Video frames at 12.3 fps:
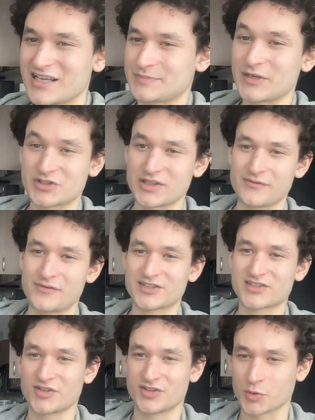especially if
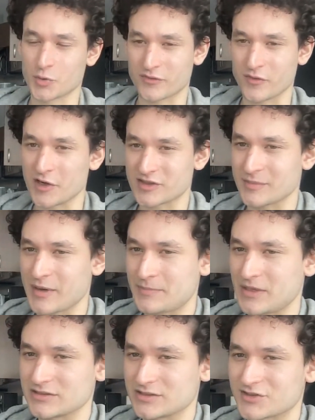it's the sort of art that
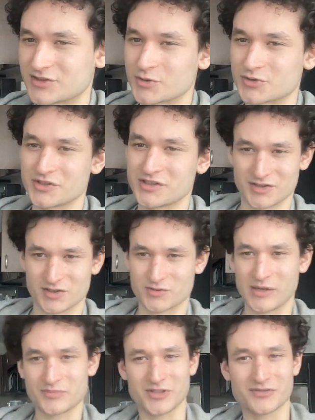might be a little socially
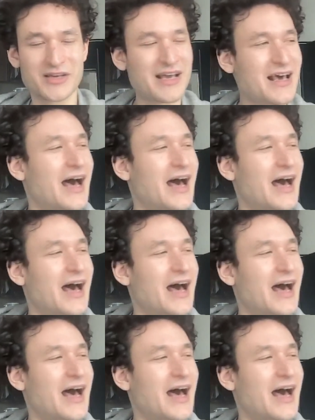disruptive.